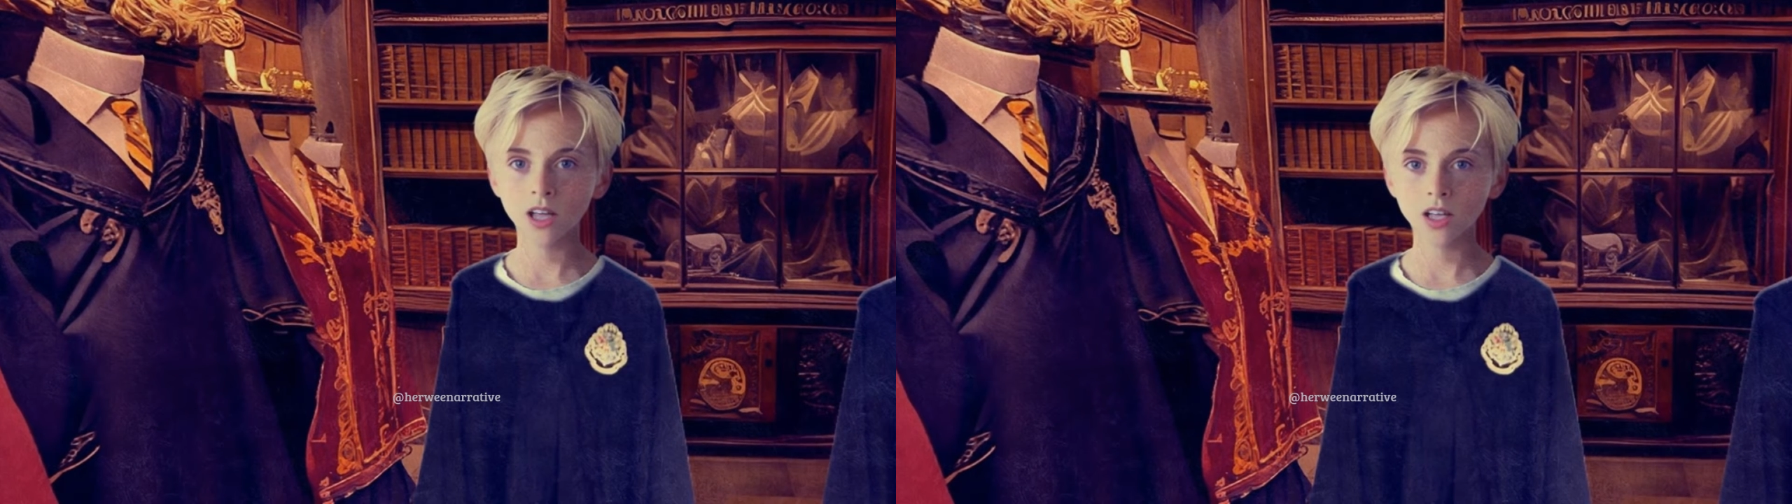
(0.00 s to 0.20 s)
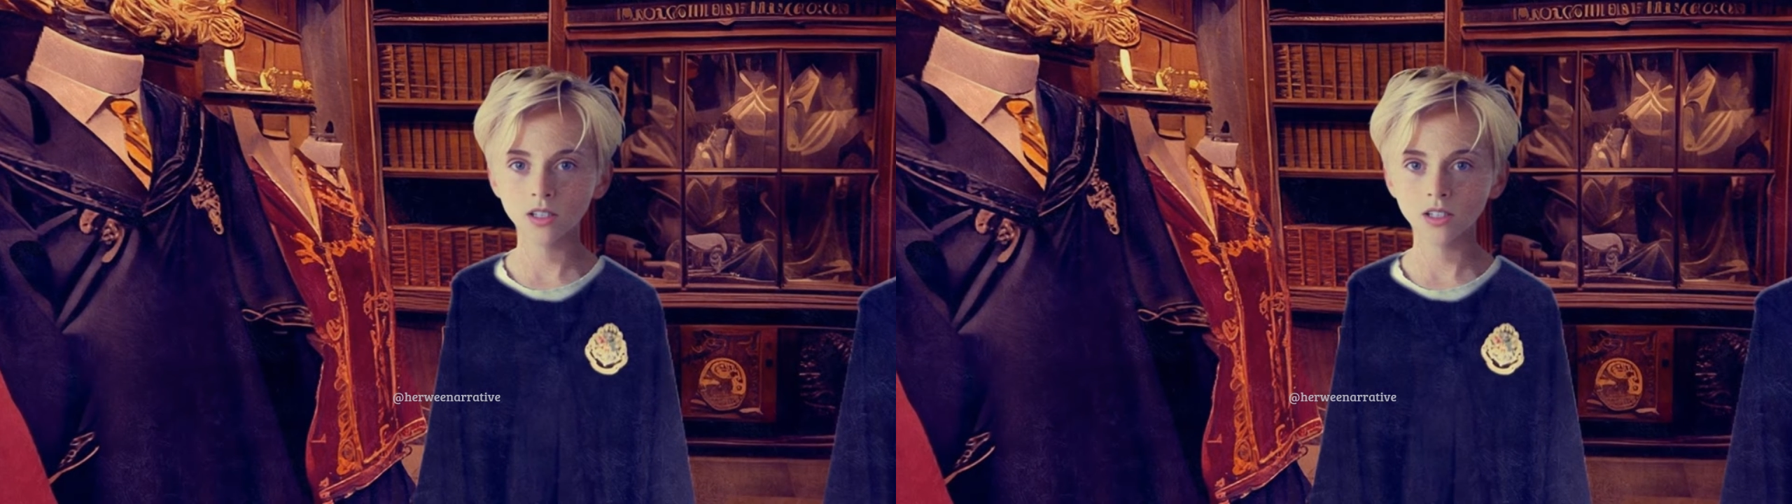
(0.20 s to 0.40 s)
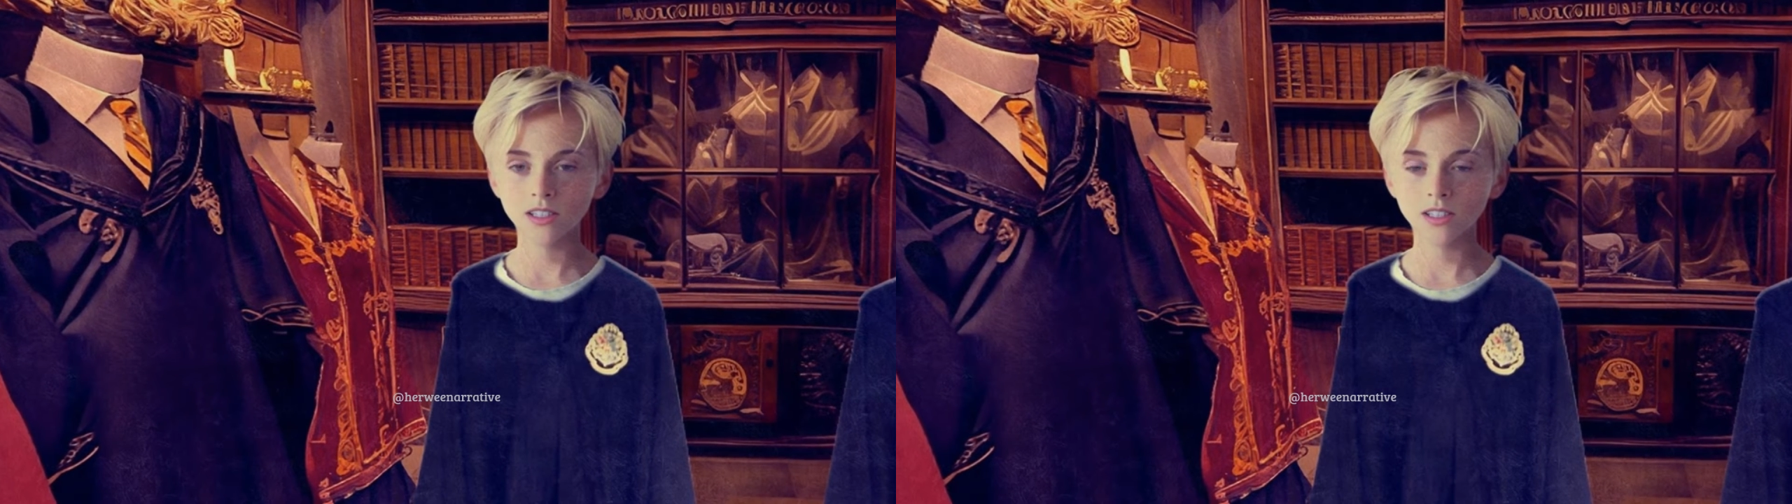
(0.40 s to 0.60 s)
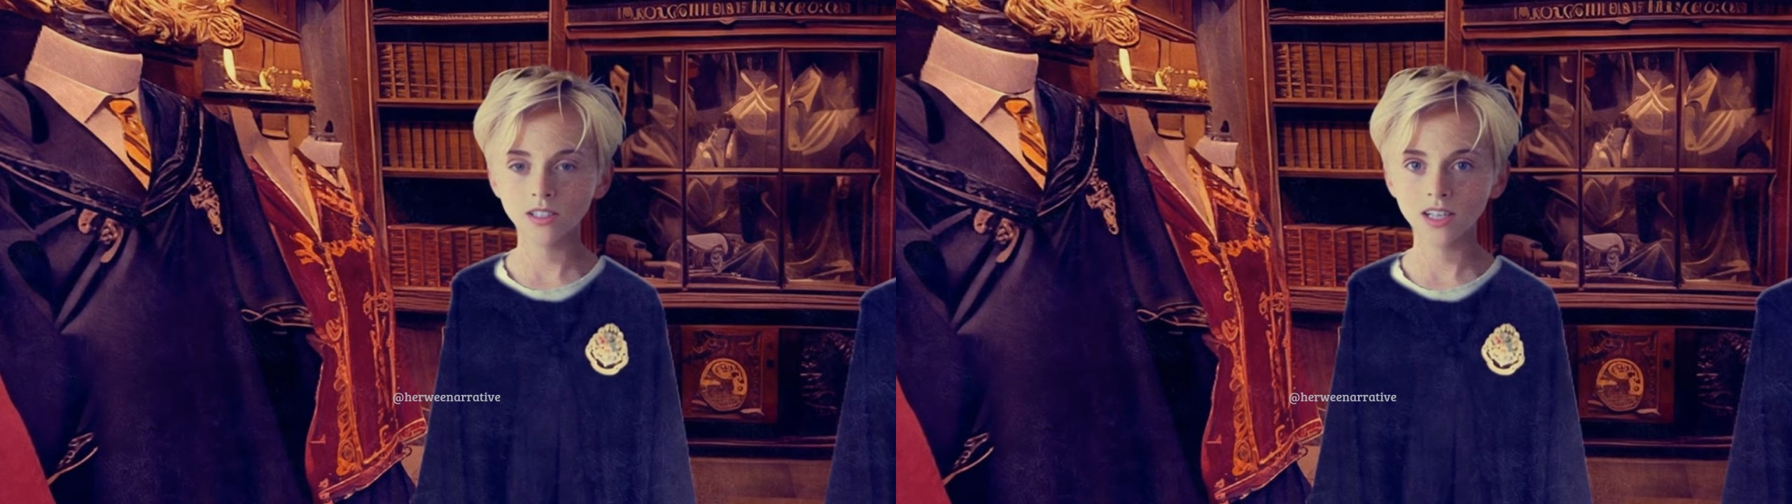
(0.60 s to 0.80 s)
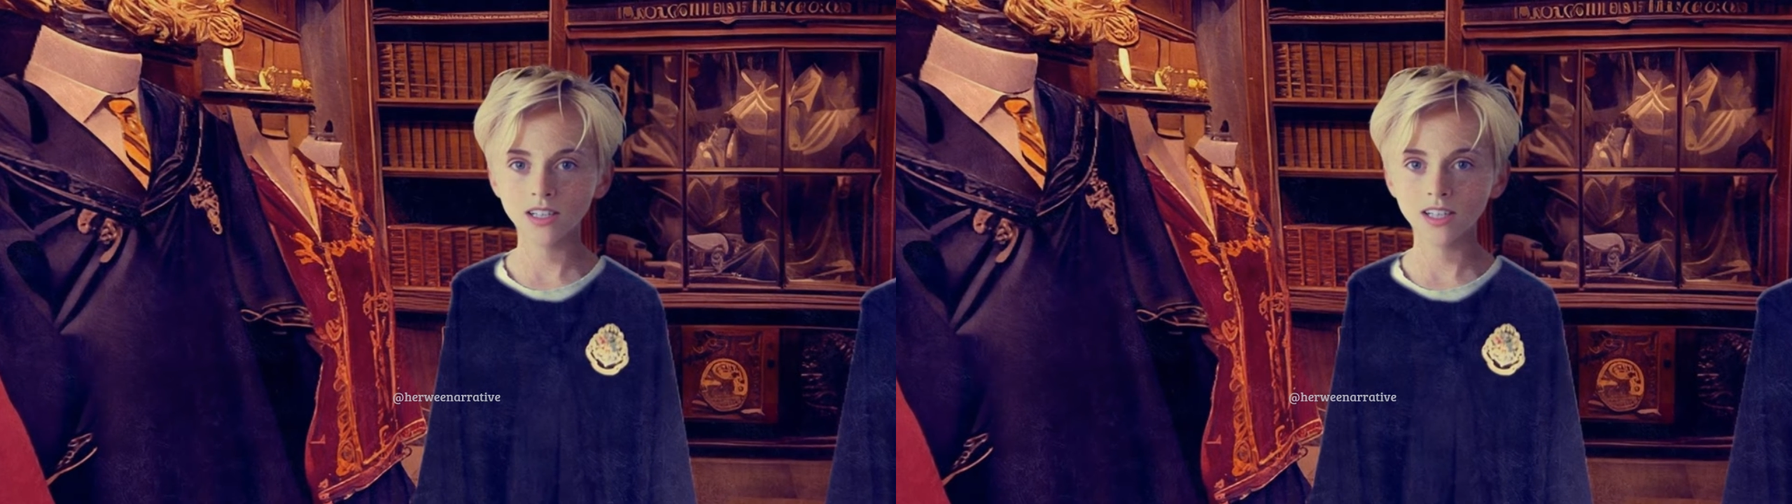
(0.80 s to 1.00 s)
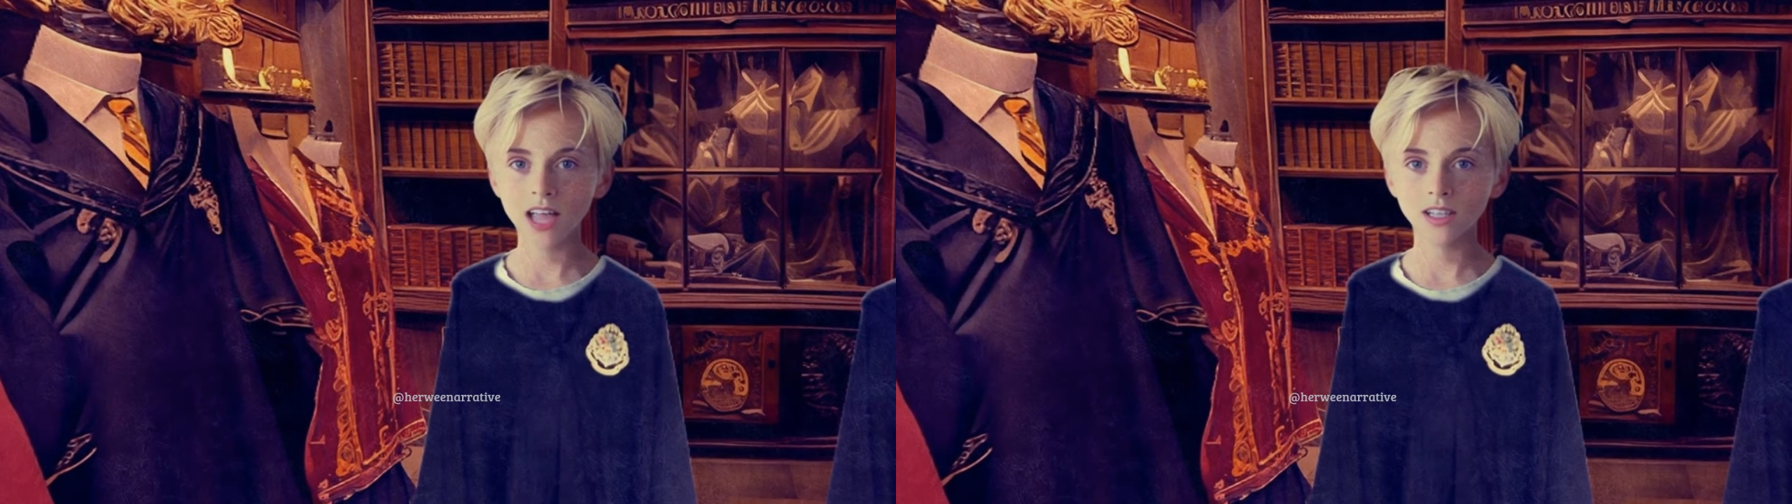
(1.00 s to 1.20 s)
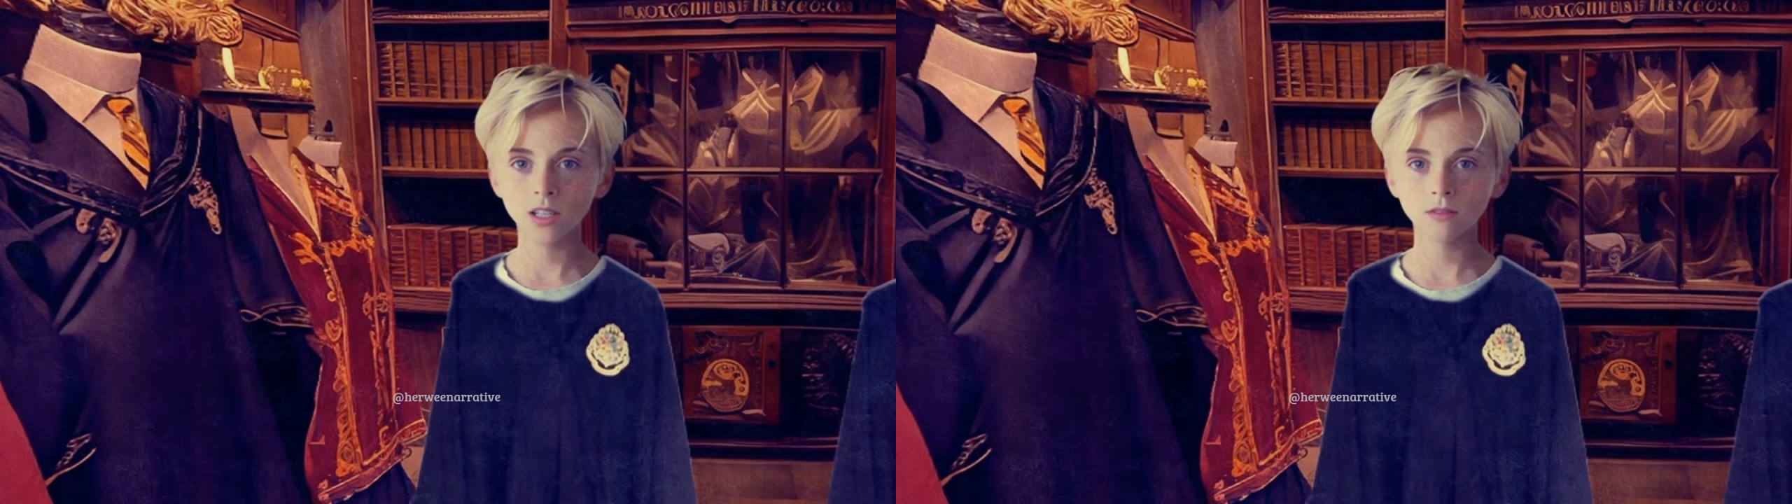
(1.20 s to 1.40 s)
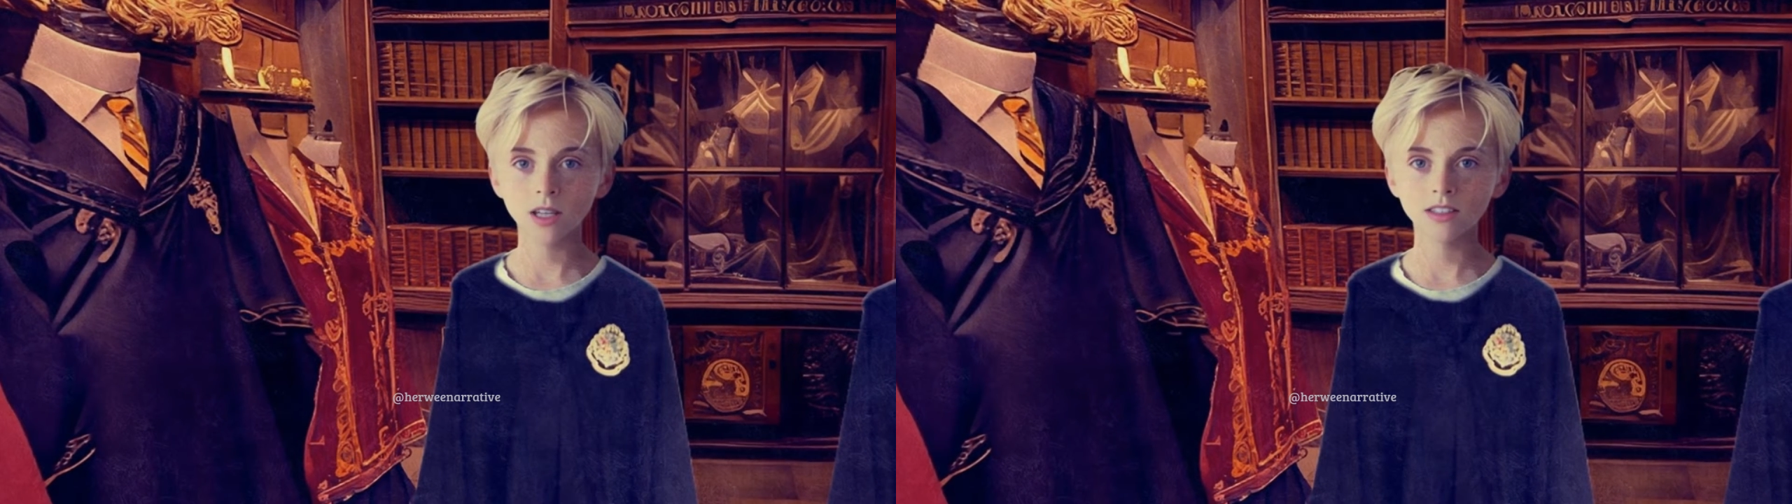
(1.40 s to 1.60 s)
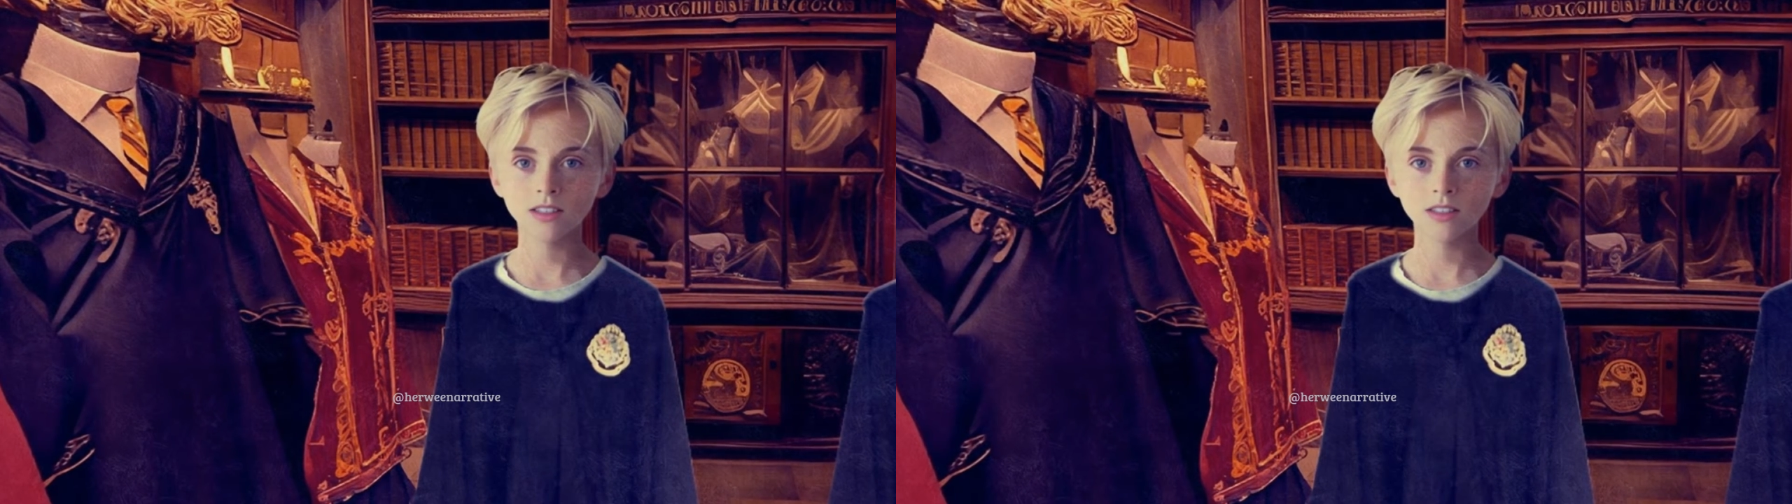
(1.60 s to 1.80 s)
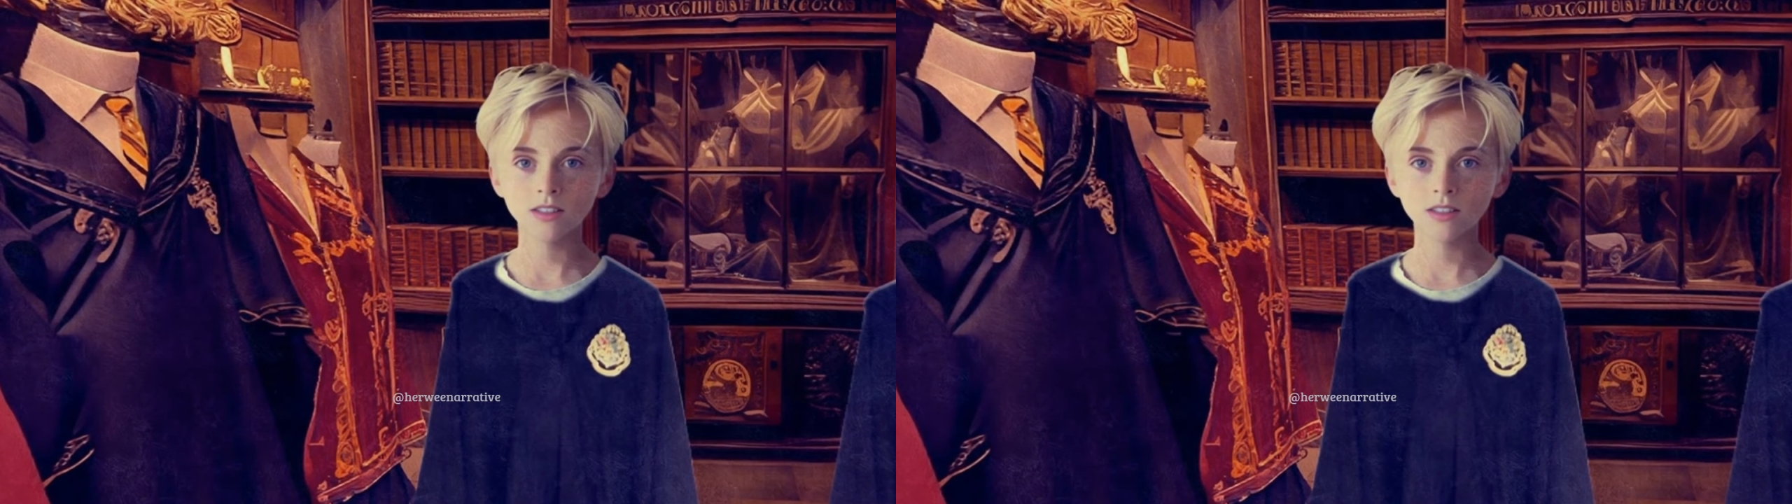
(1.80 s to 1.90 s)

Hogwarts until they get the letter, imagine.